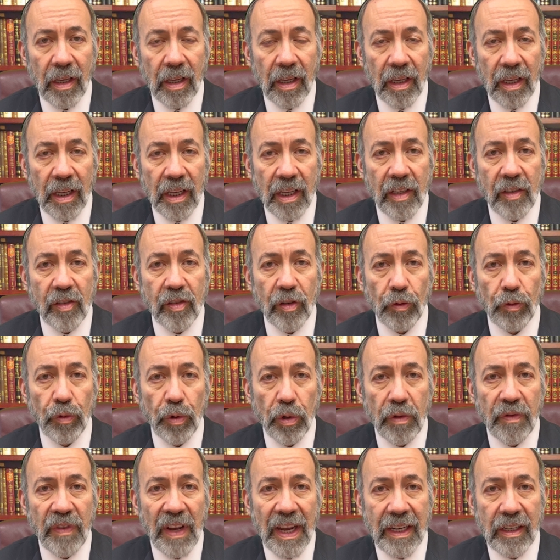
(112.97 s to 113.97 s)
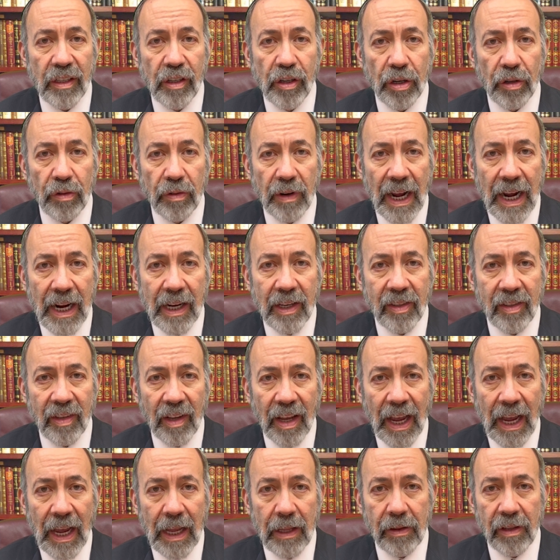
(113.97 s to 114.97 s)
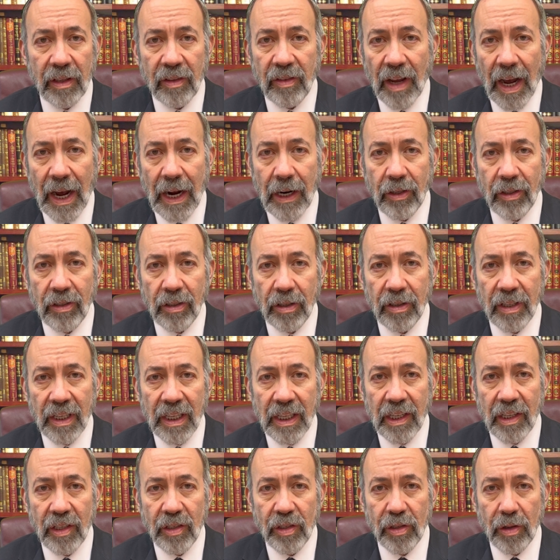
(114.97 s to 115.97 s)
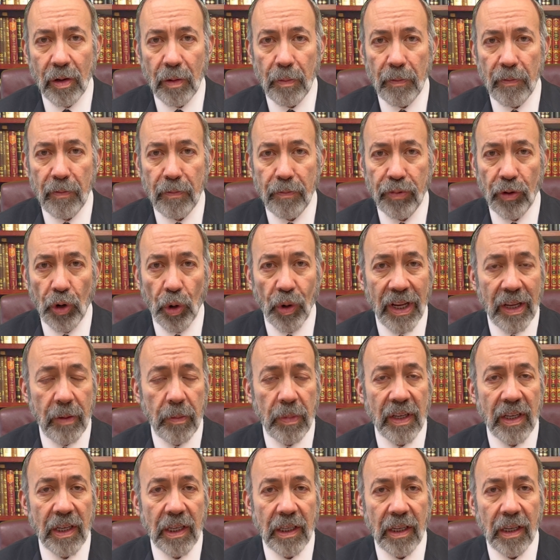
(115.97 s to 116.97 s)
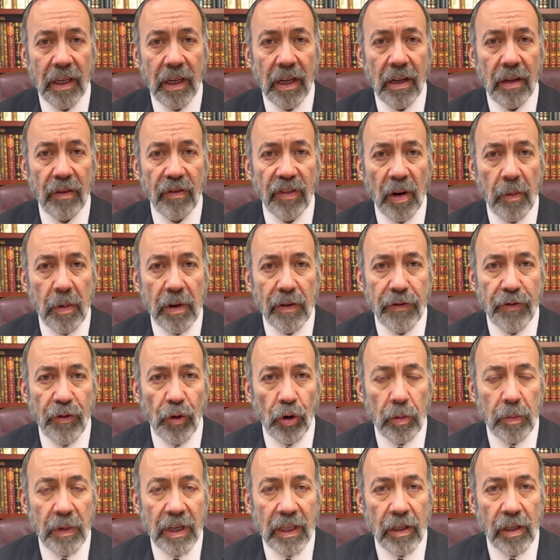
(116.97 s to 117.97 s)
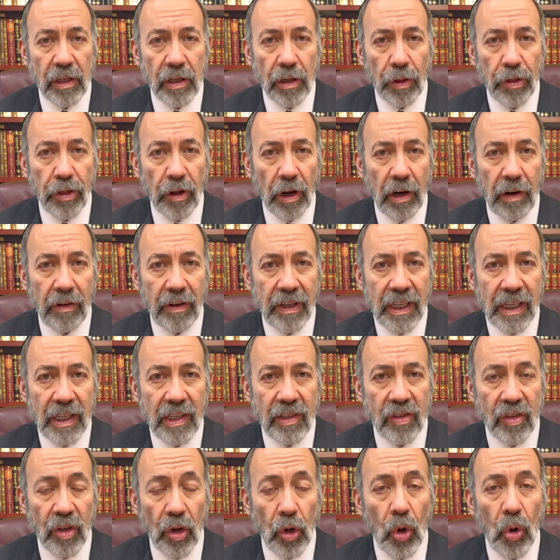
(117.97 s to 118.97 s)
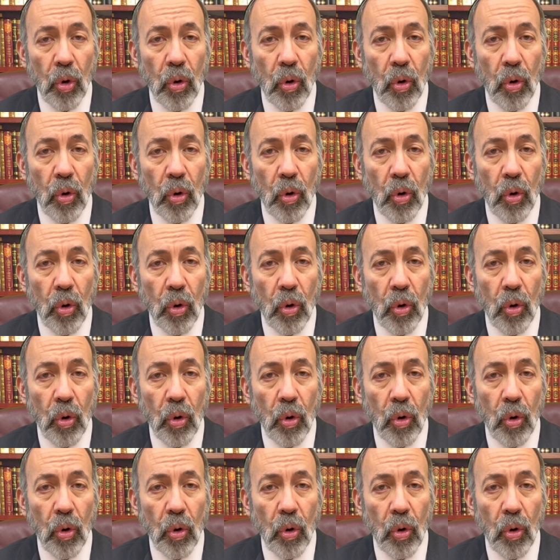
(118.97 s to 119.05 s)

Is Reuven correct and the doctor is prohibited from informing the authorities?